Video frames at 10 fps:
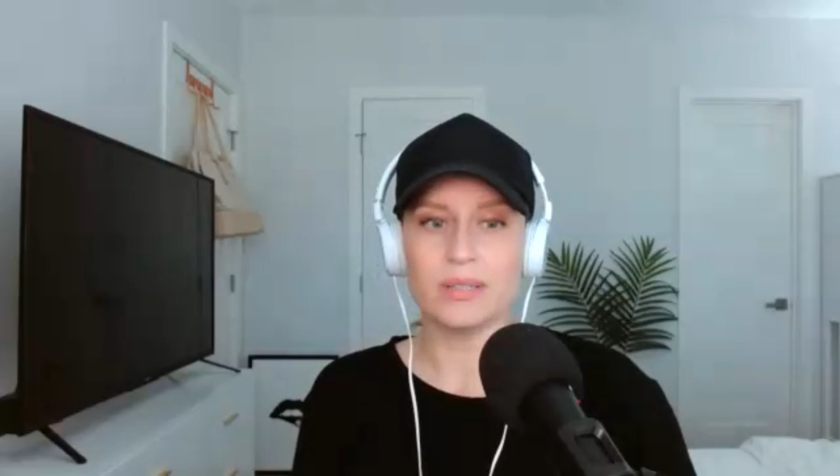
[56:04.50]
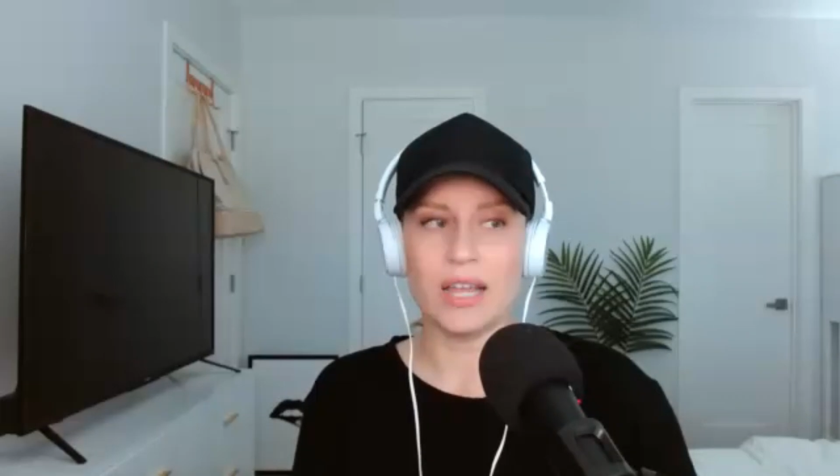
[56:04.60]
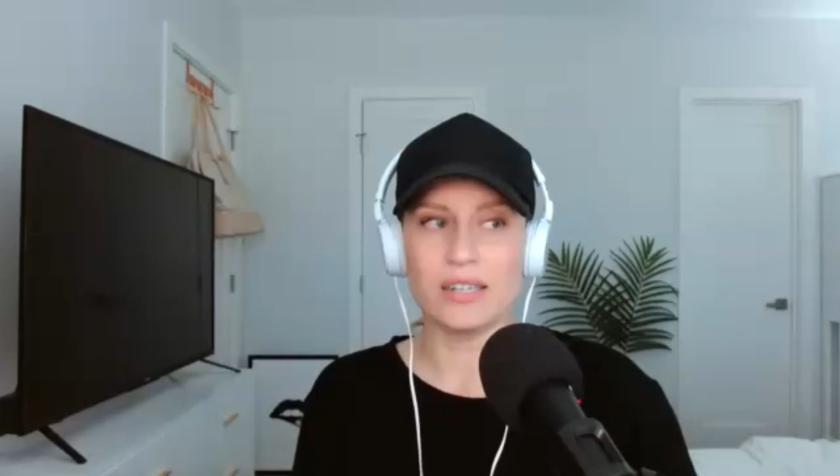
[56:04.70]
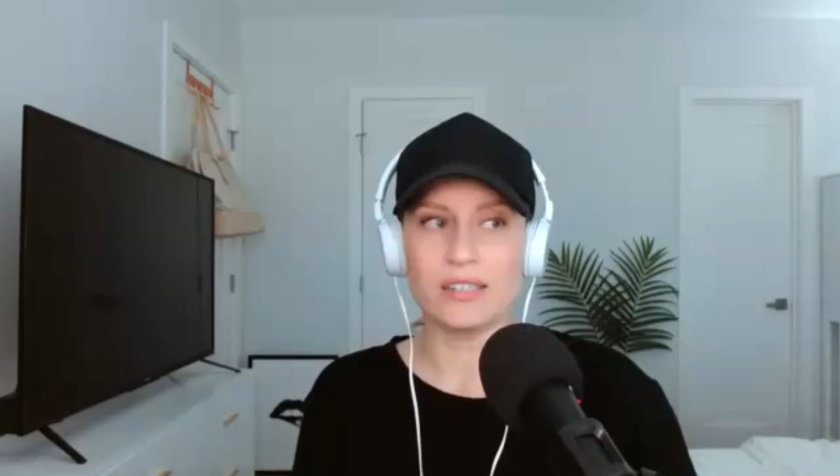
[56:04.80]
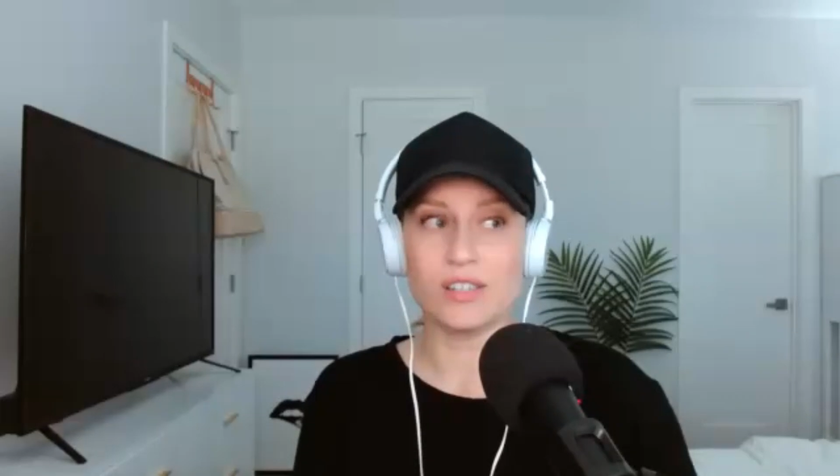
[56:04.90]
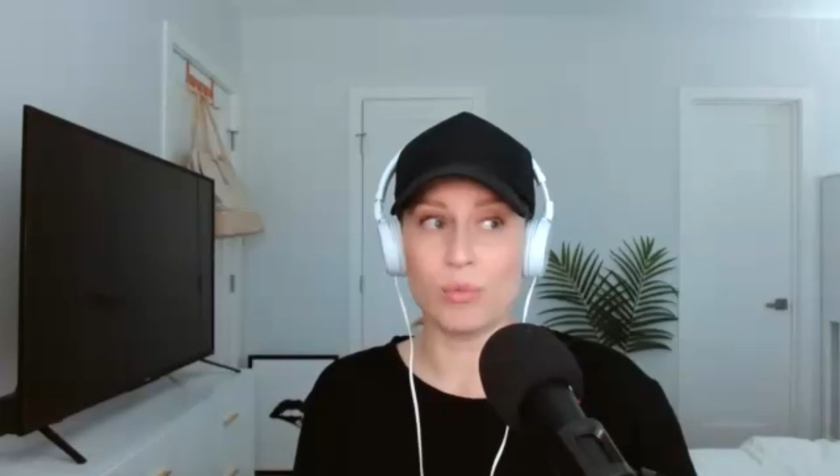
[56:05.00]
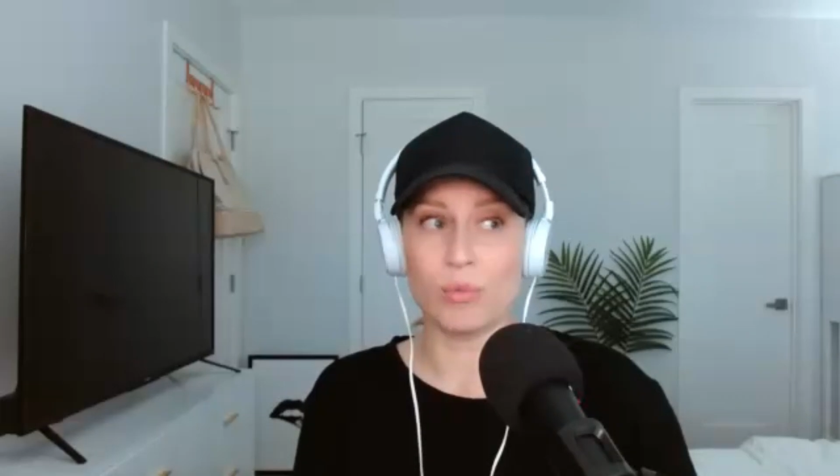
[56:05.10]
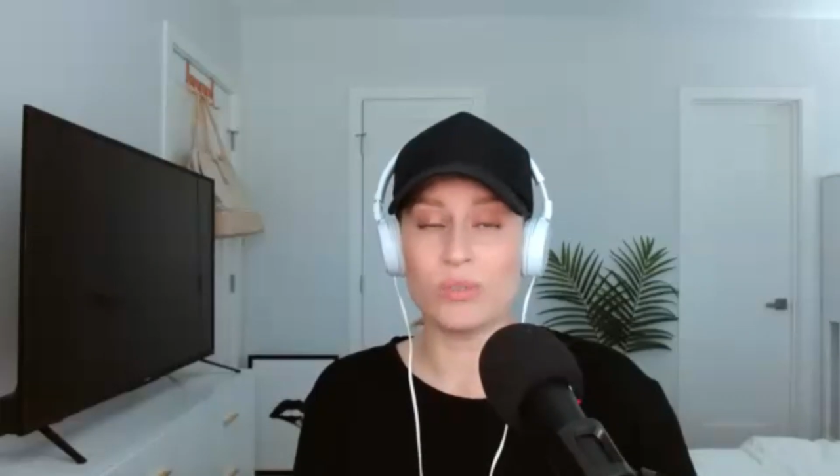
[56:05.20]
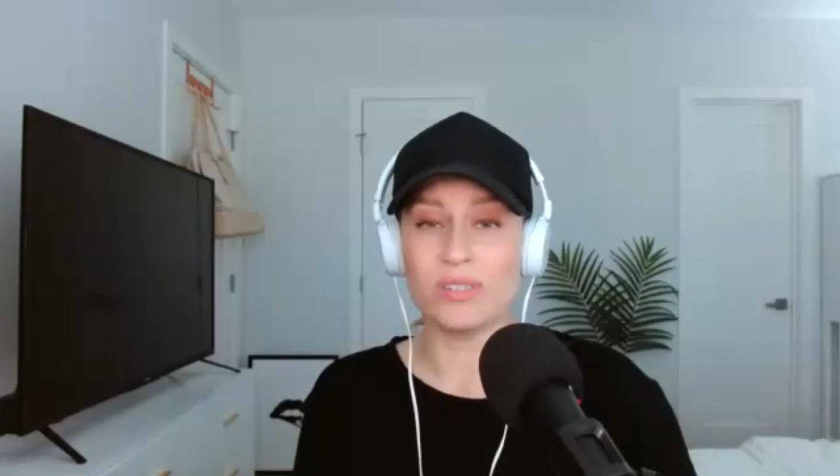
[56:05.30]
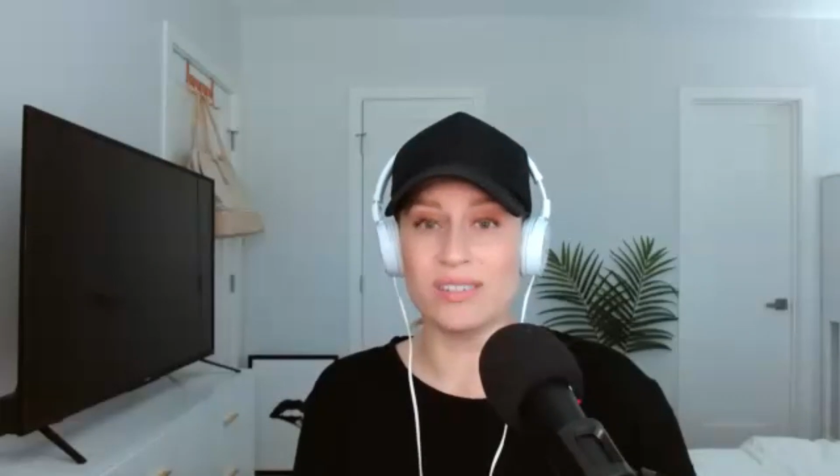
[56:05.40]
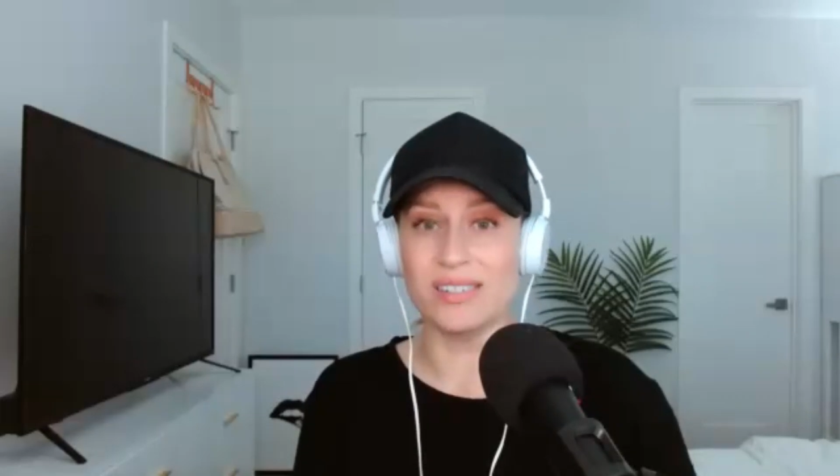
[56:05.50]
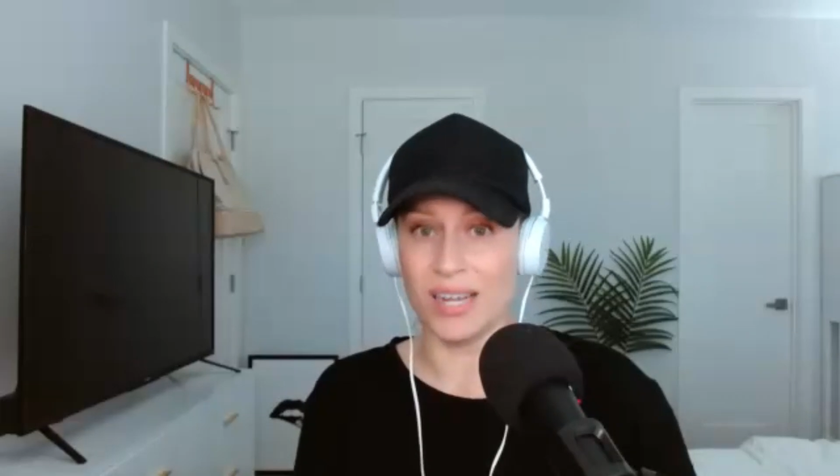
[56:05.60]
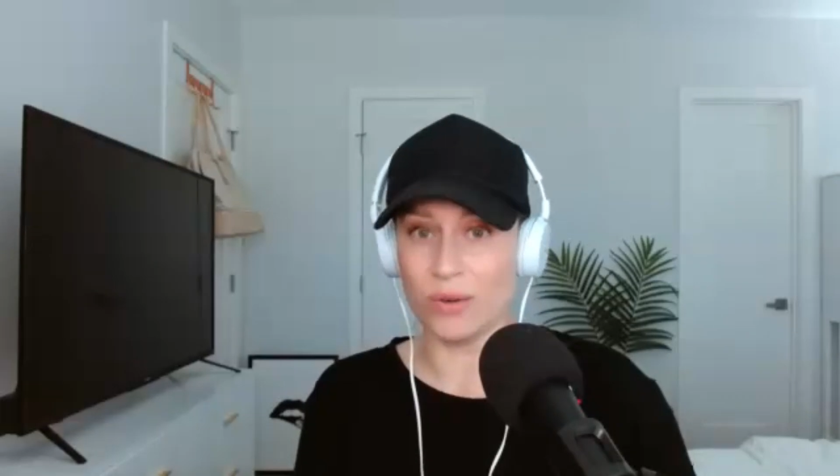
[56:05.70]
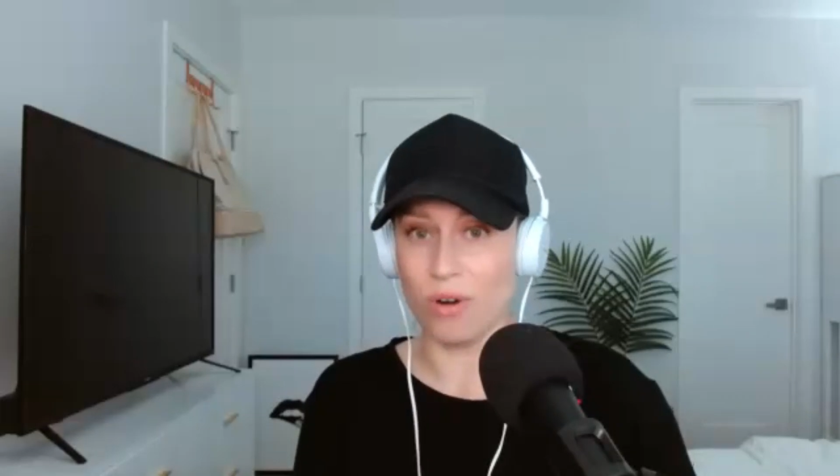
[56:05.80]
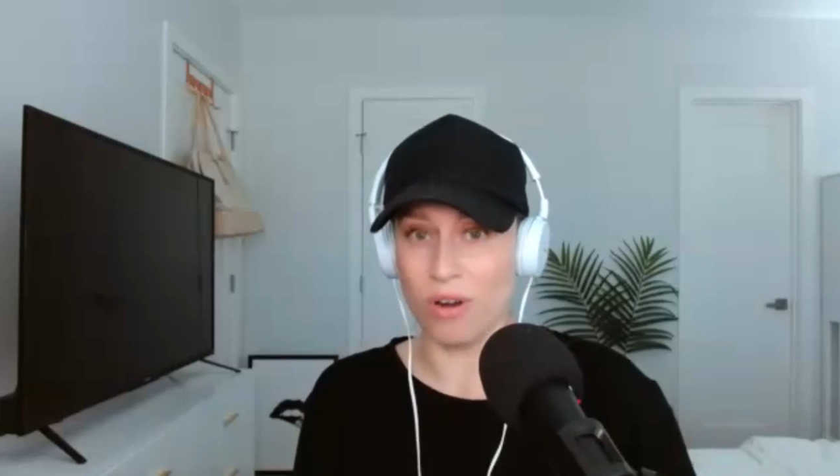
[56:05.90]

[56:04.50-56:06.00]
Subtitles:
And Summer was dead